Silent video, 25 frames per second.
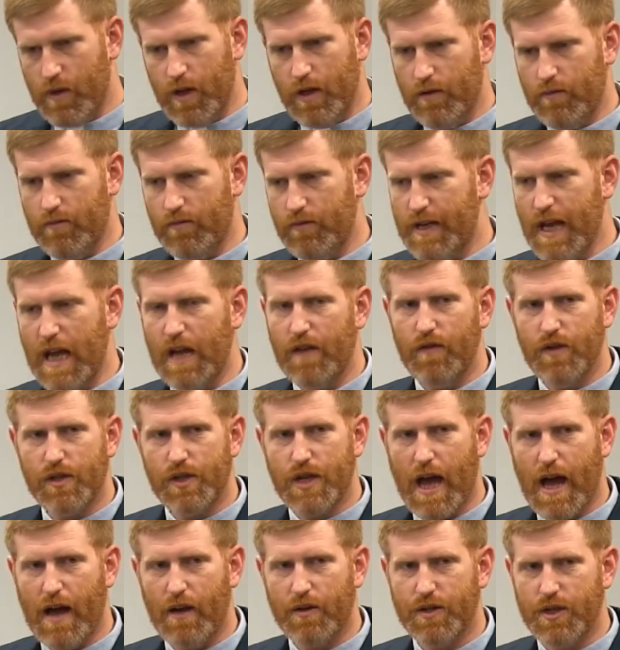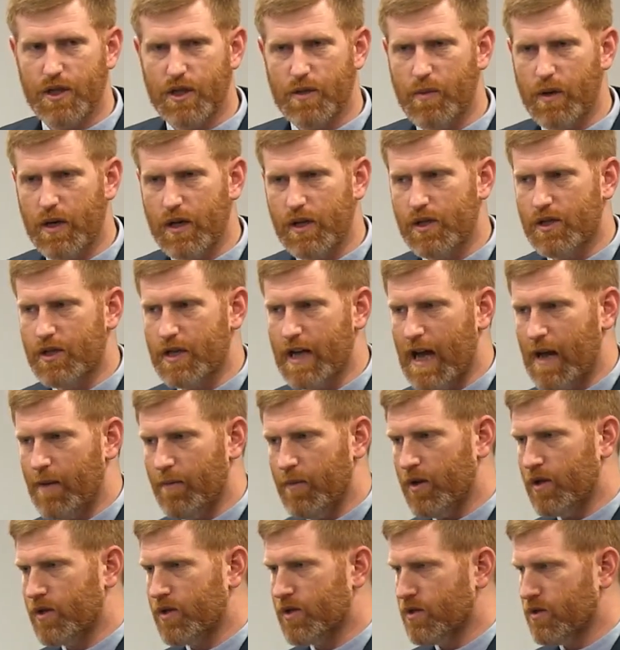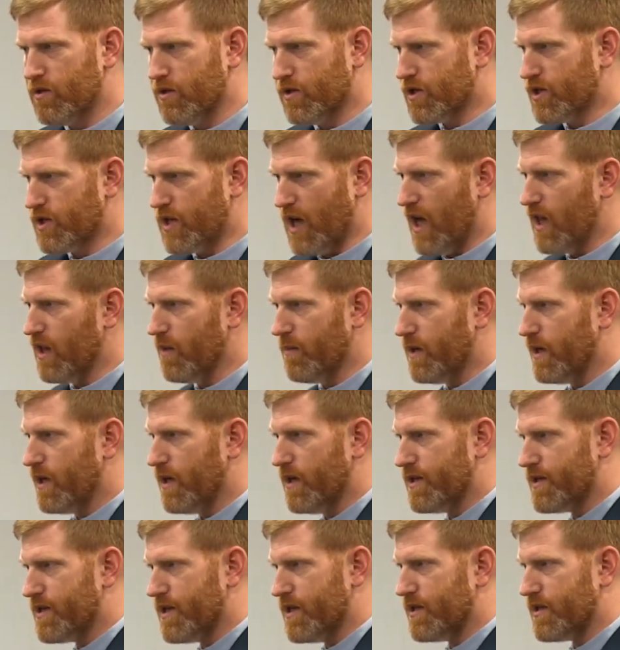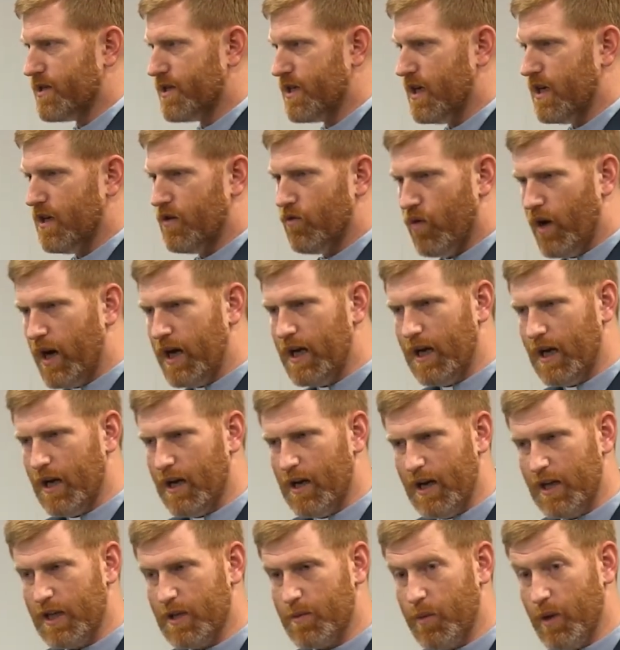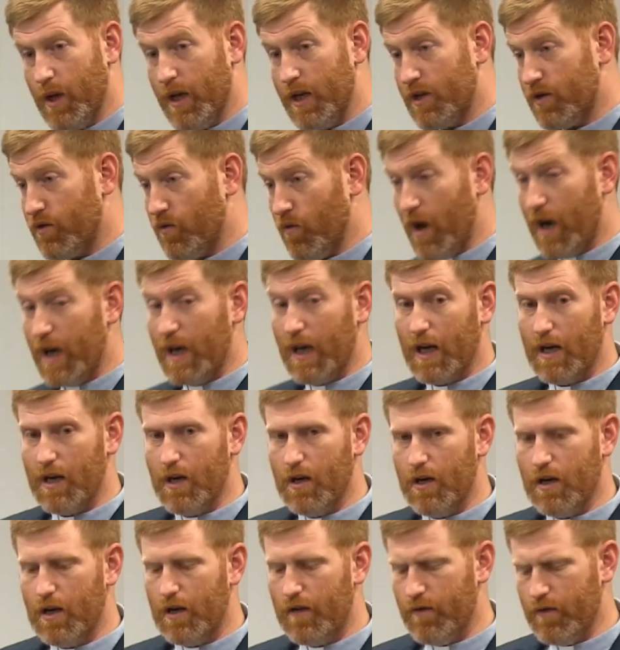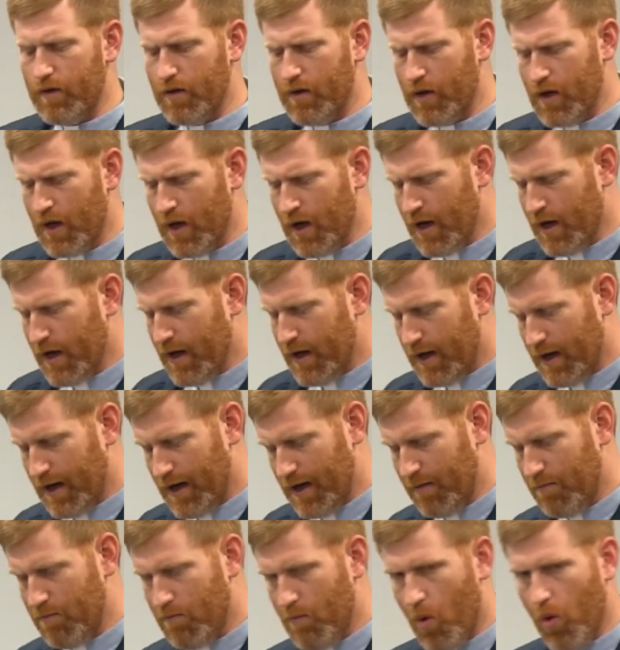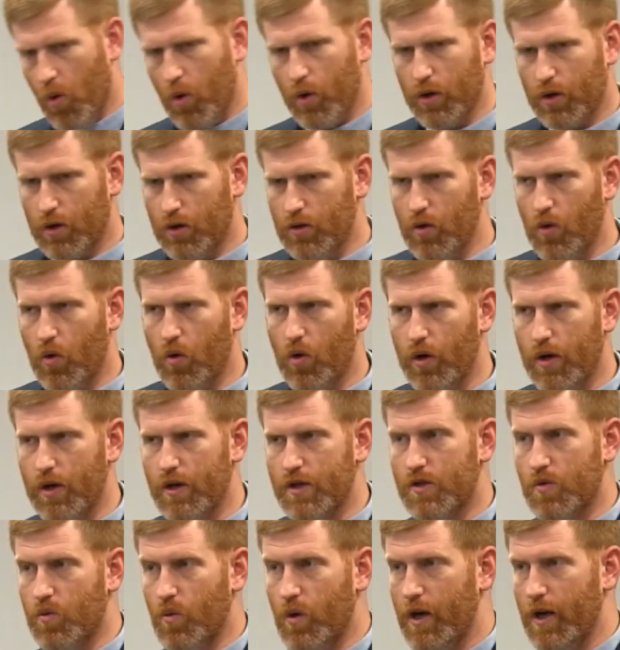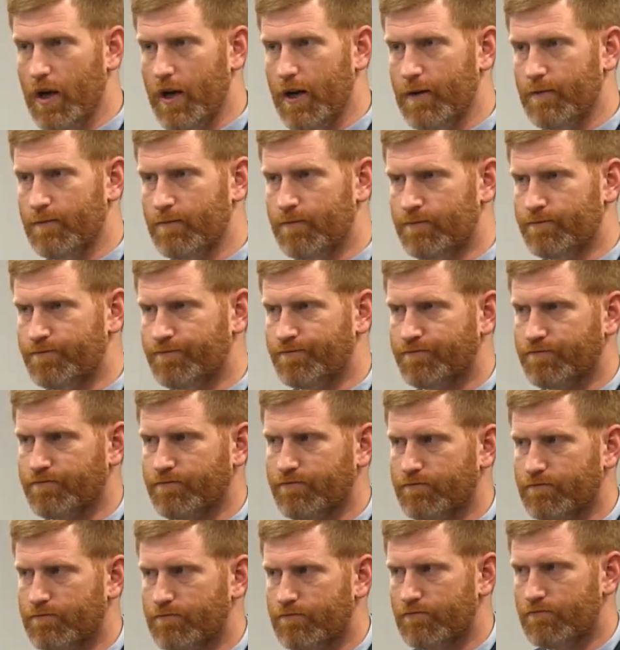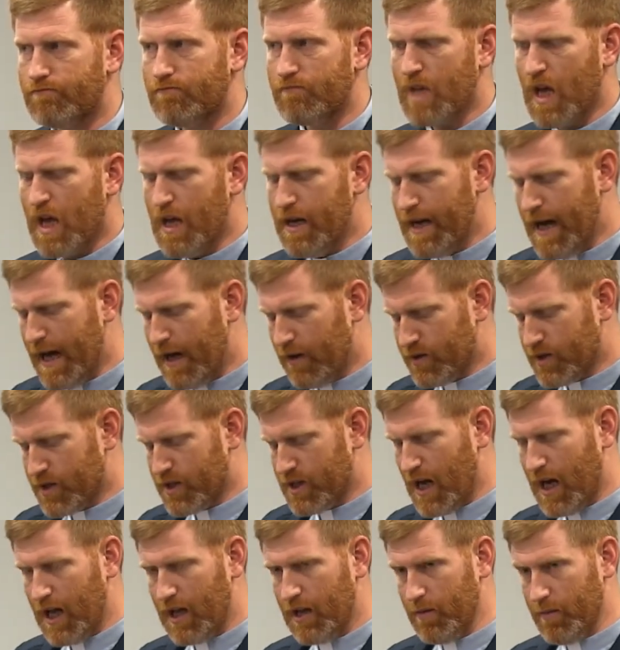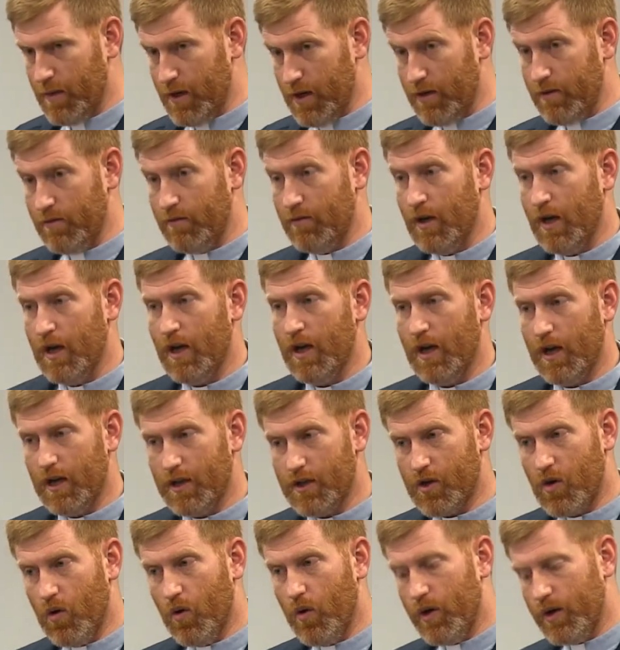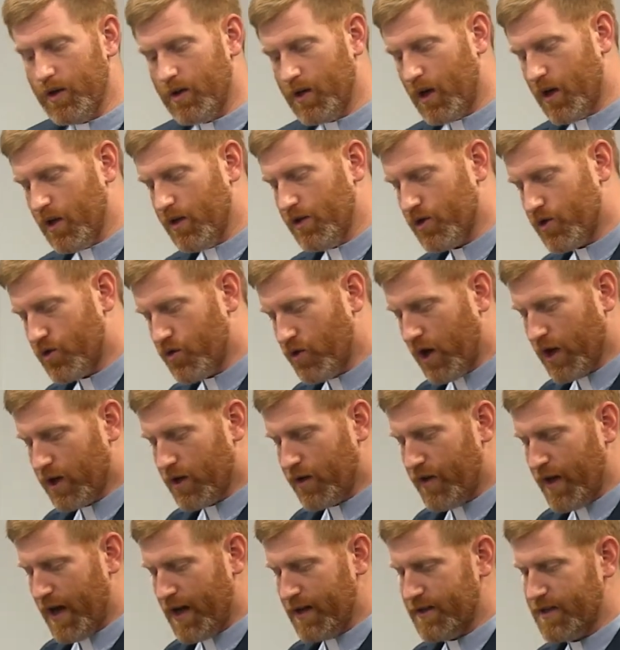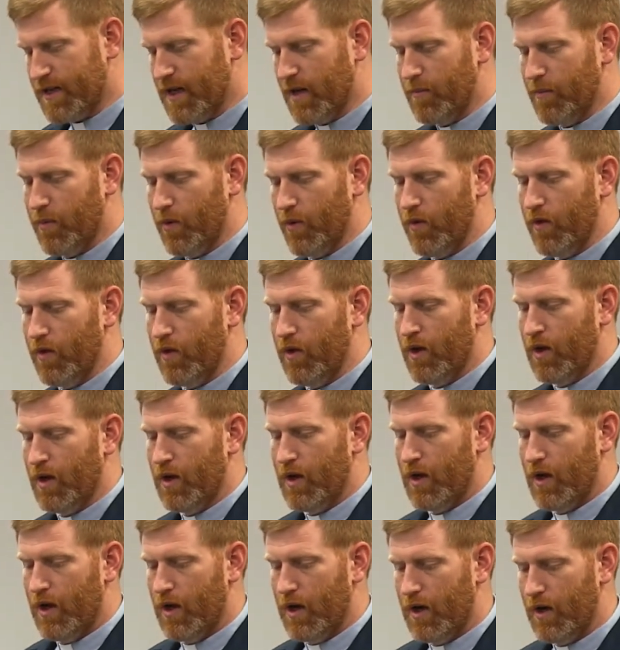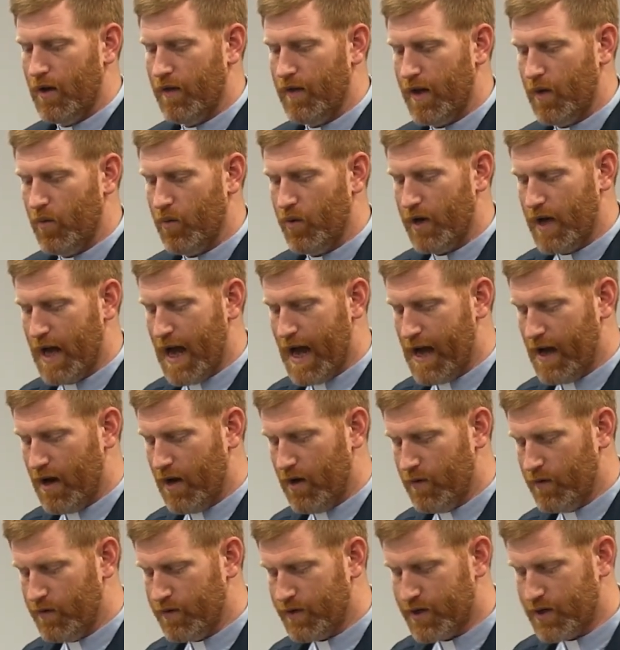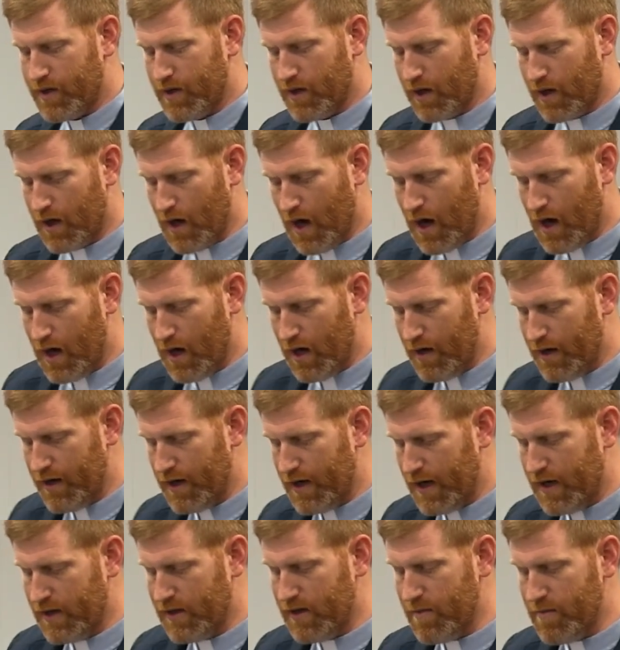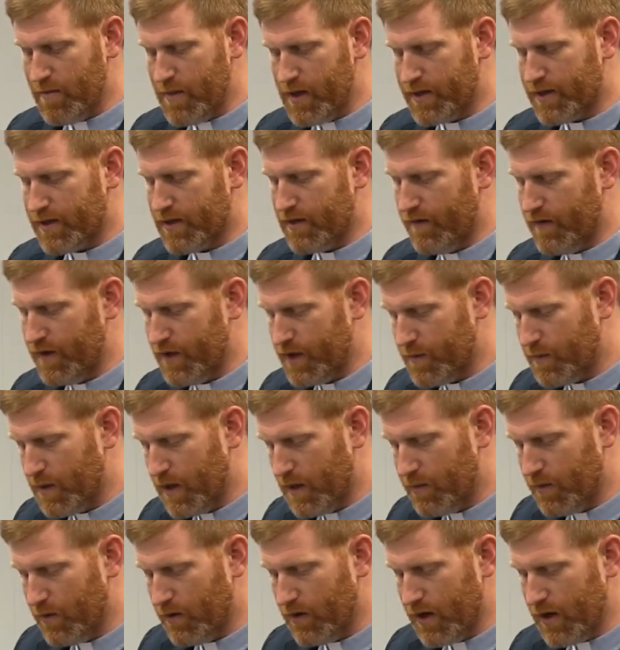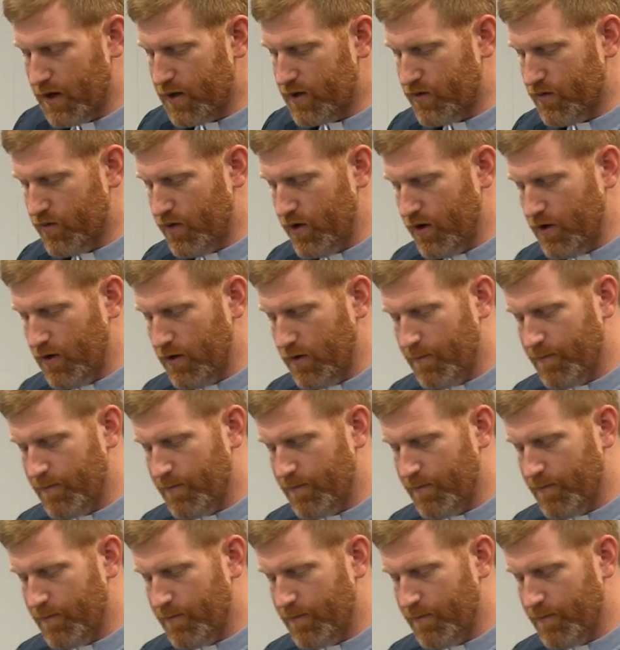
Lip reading: David's house has been established. Solomon is his seed, reigning in his place, reigning in an even more glorious way. And now Solomon is going to construct that temple that would house God in the midst of his people Israel.